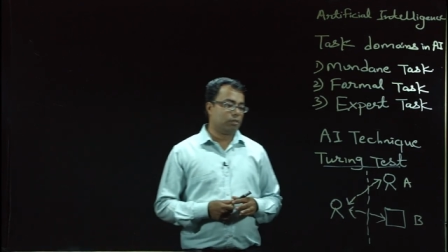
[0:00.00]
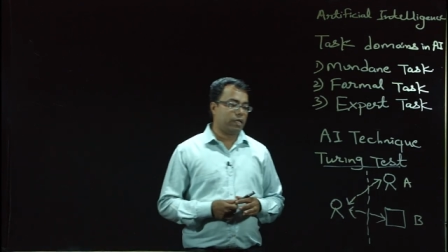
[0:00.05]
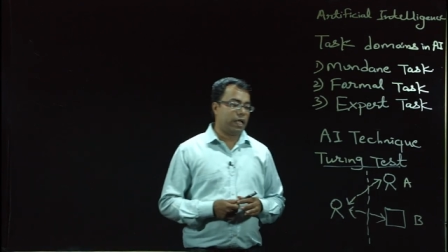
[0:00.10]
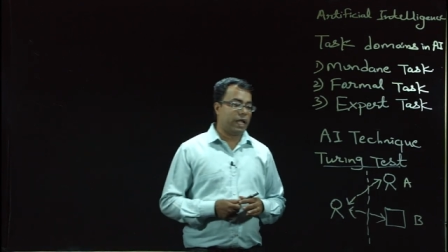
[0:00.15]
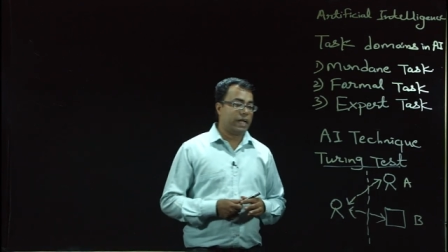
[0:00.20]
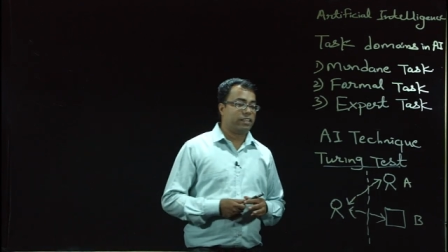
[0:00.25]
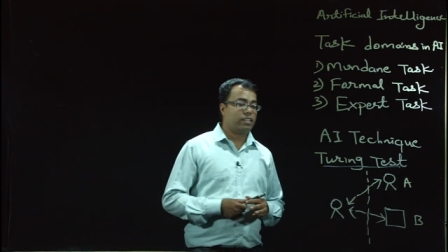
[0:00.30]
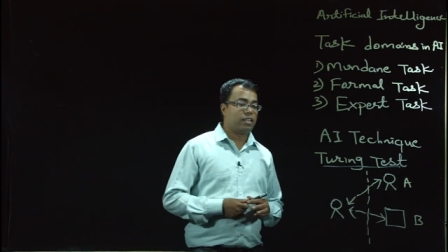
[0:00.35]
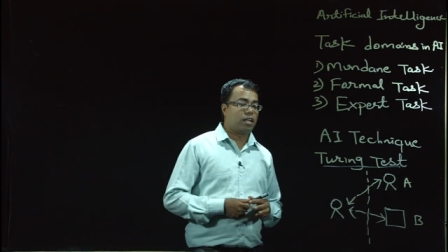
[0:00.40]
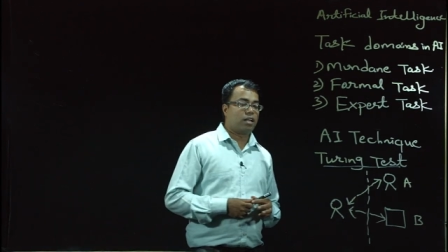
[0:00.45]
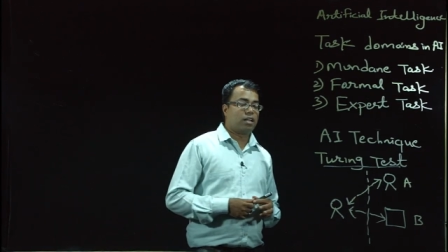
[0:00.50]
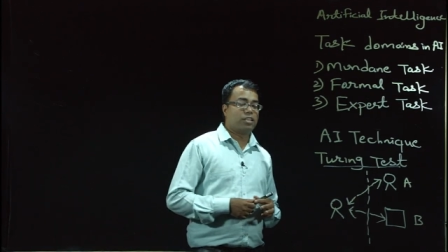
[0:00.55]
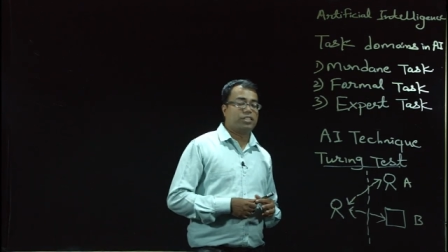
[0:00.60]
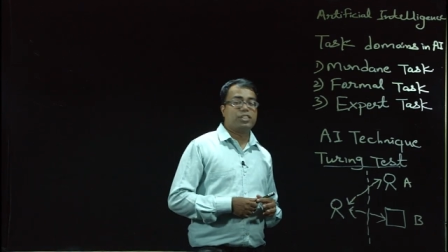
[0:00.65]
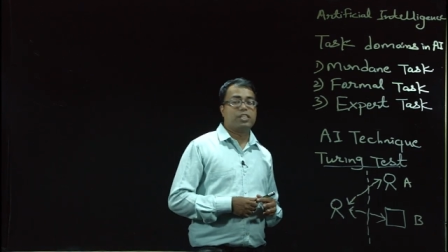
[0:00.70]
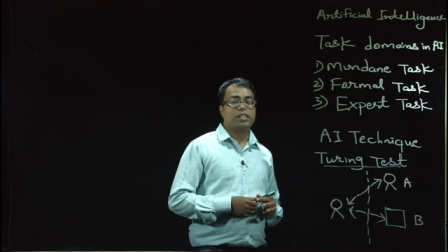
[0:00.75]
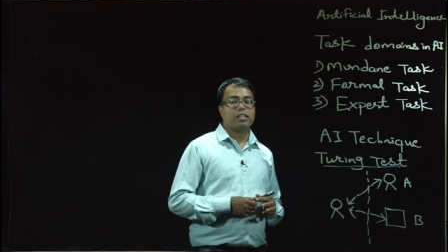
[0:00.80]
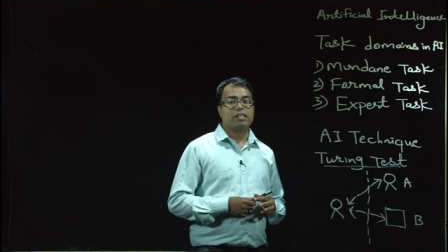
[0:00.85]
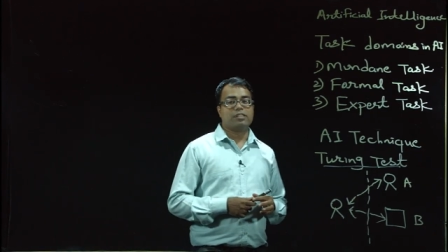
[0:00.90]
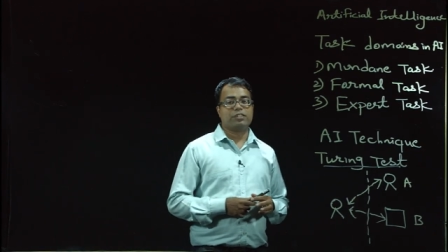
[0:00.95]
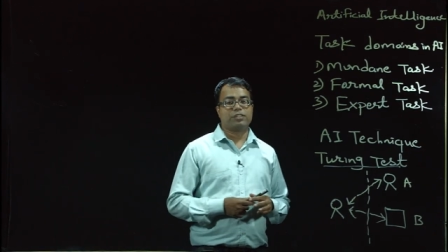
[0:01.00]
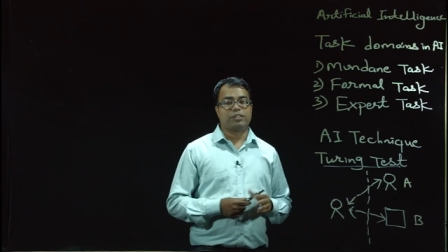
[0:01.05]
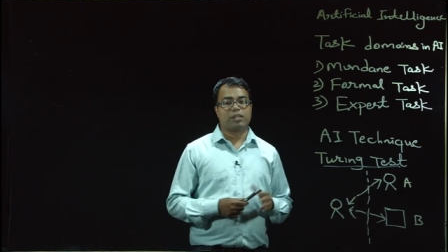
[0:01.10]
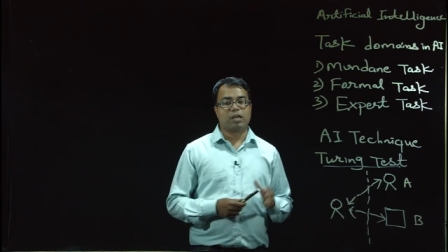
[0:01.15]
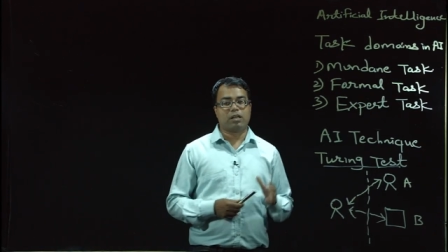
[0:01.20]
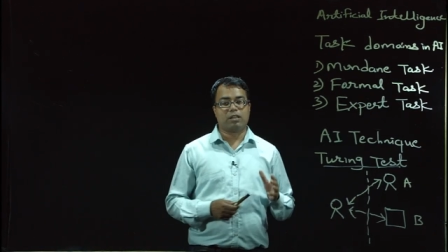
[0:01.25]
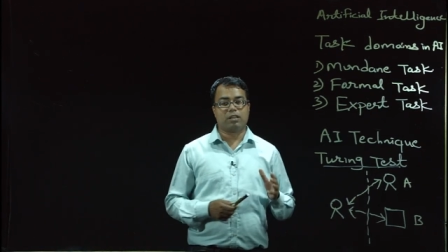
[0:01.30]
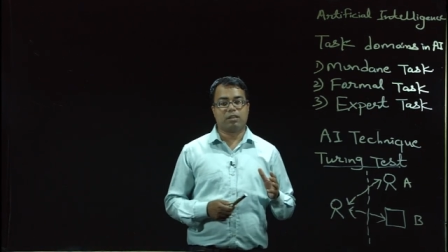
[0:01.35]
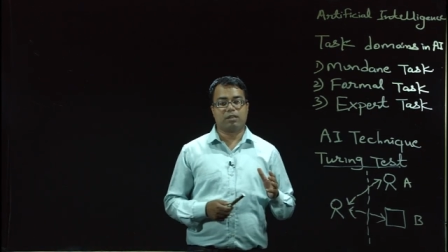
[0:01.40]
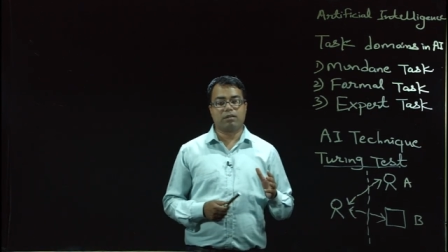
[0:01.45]
actor Rajnikant
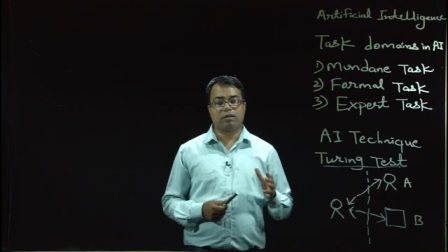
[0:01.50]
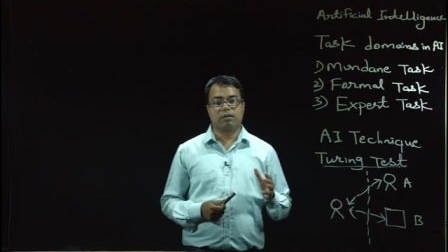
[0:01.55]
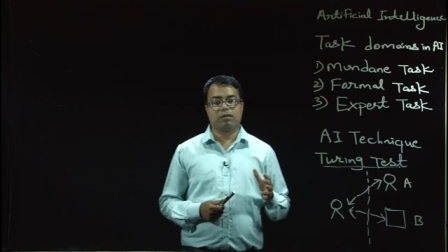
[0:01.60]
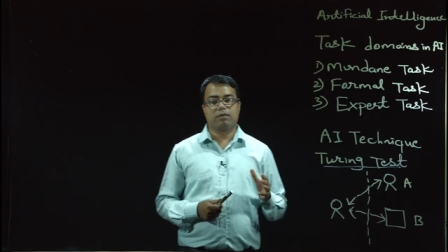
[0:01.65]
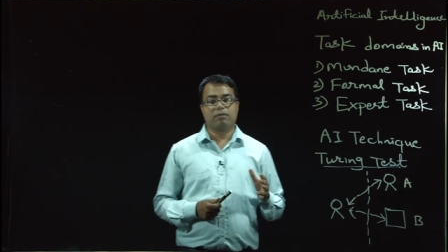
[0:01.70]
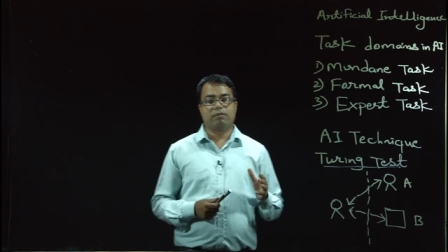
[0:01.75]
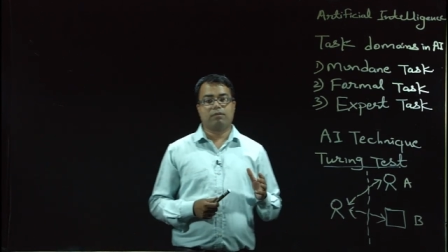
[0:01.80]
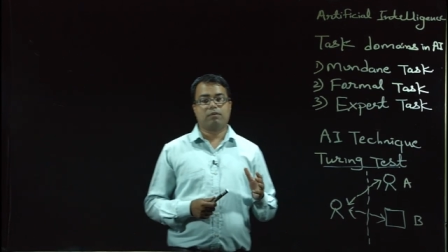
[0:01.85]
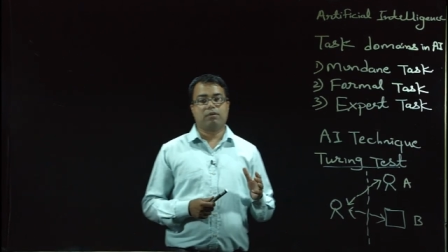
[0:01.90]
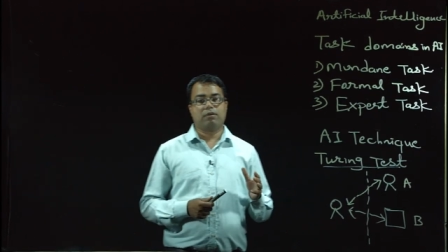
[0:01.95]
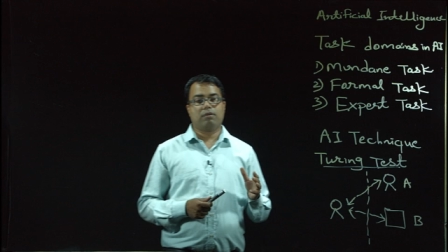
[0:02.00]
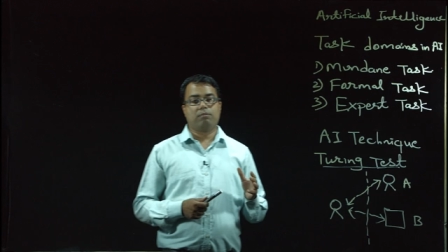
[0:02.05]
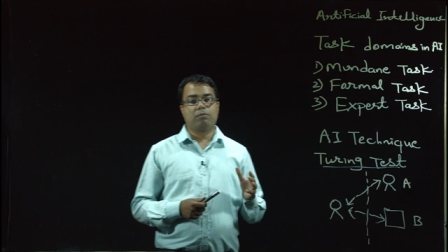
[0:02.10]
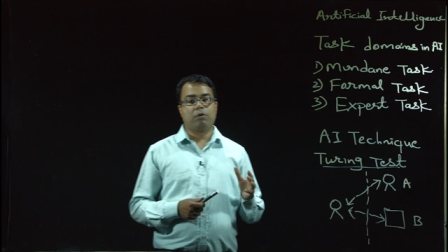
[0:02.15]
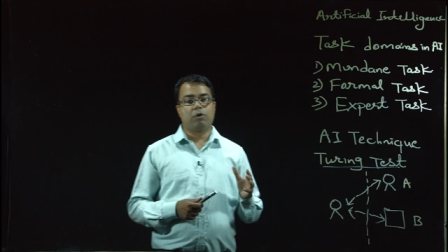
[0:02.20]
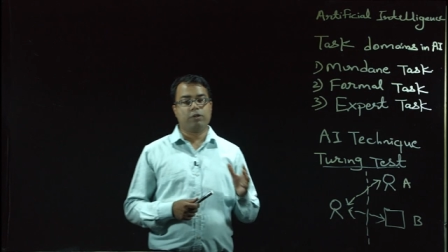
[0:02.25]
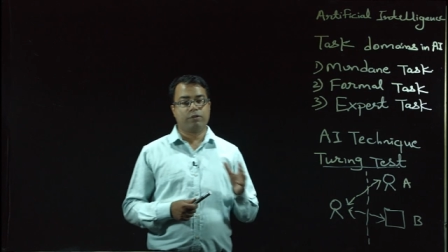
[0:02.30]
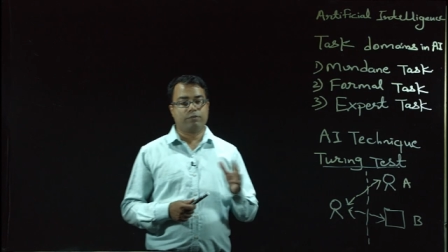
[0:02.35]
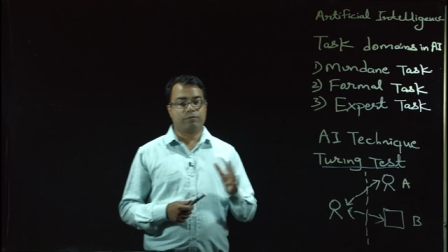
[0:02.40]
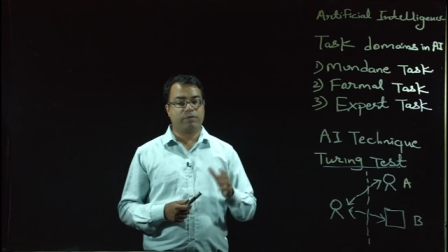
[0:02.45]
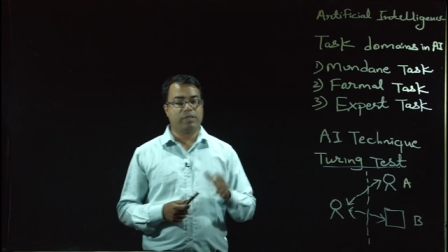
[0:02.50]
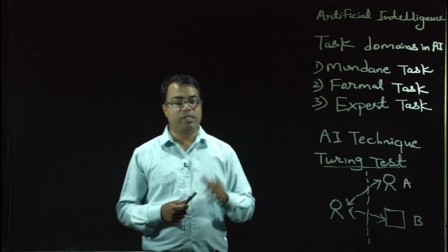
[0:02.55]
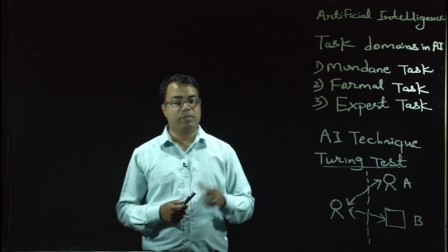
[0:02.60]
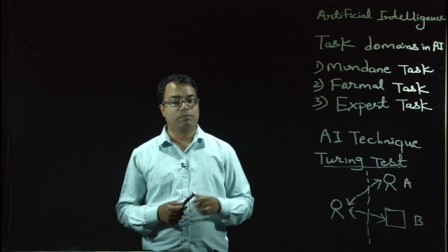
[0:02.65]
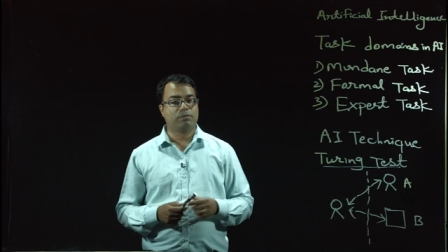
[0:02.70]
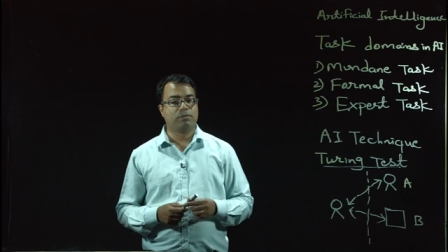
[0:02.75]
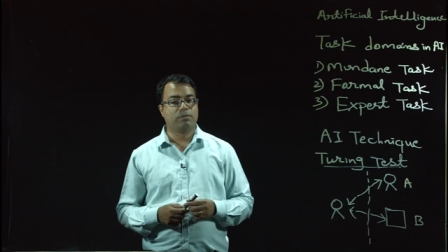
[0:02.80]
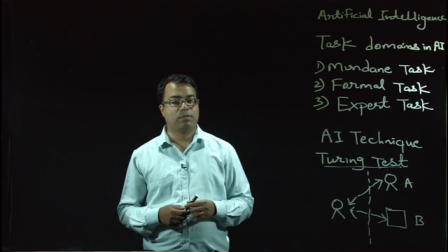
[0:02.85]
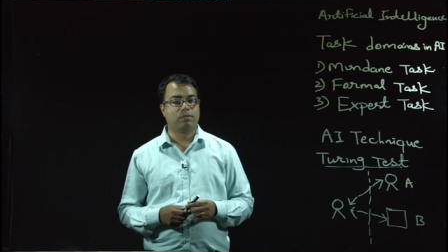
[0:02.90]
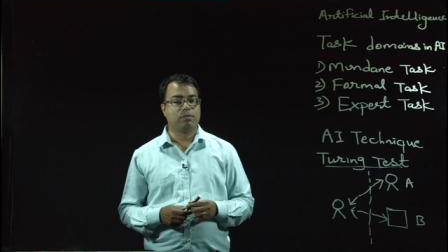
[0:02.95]
starrer Bollywood
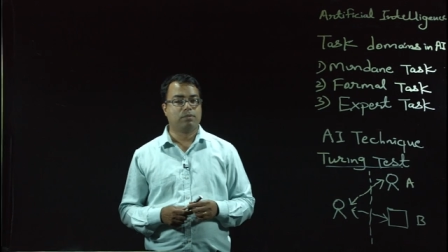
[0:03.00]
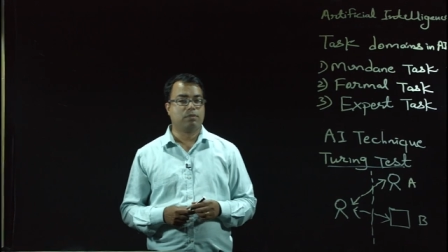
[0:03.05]
film